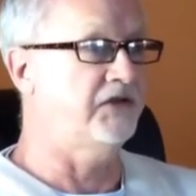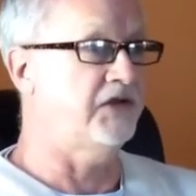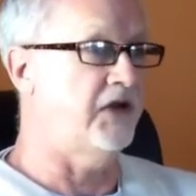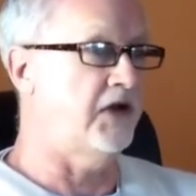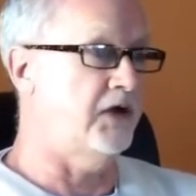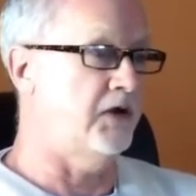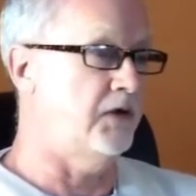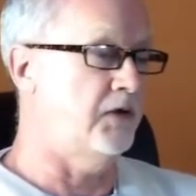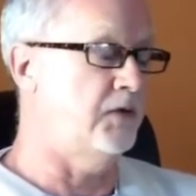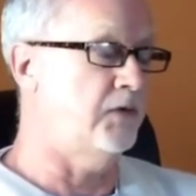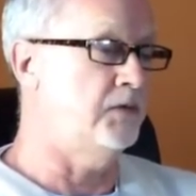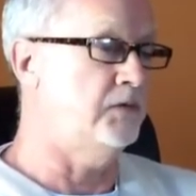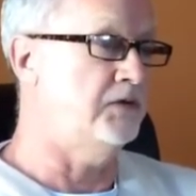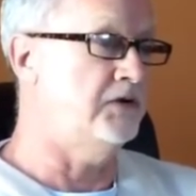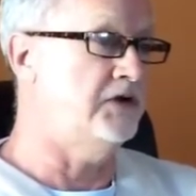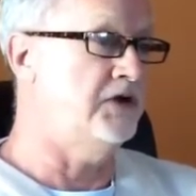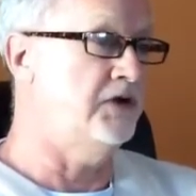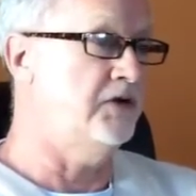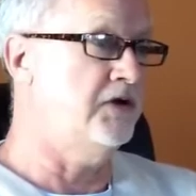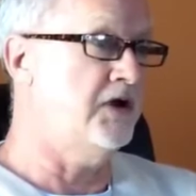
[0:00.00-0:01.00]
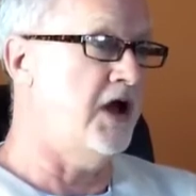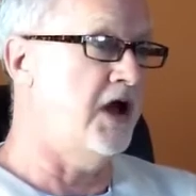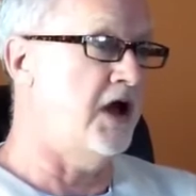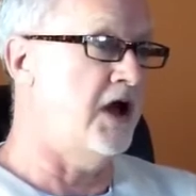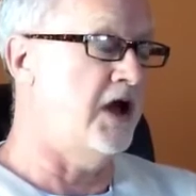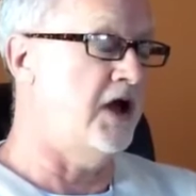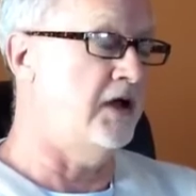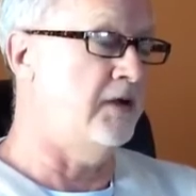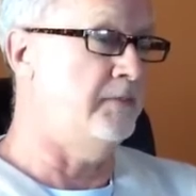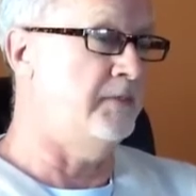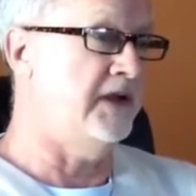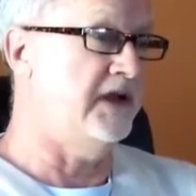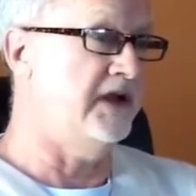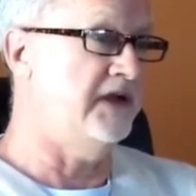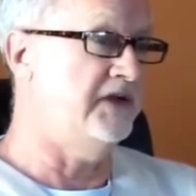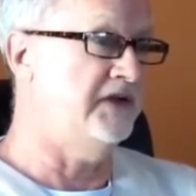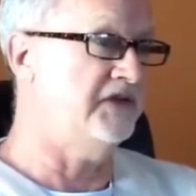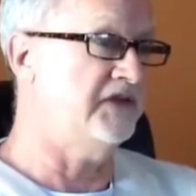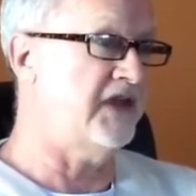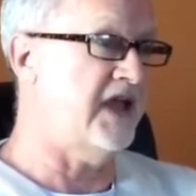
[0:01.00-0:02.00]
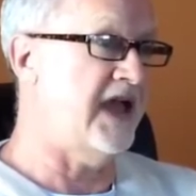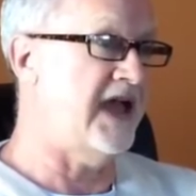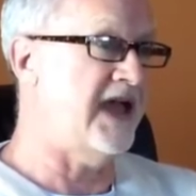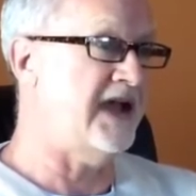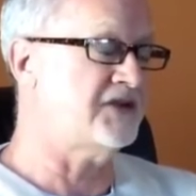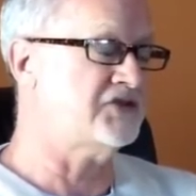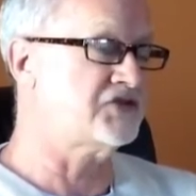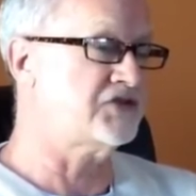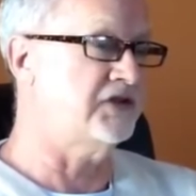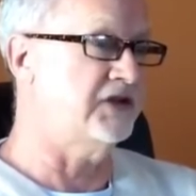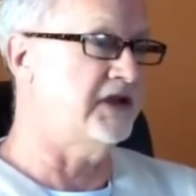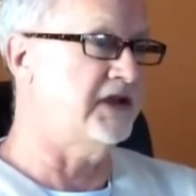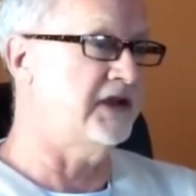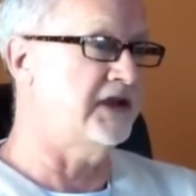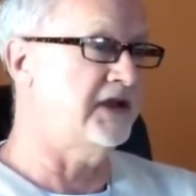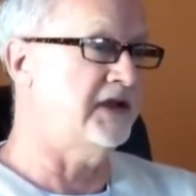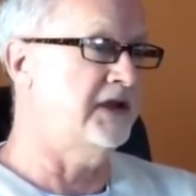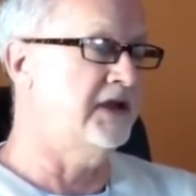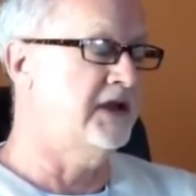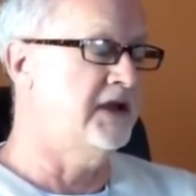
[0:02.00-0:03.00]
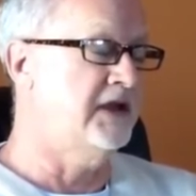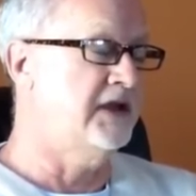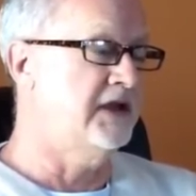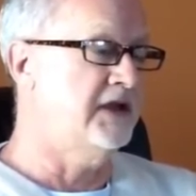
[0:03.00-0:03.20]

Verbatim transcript: So NuCalm is actually,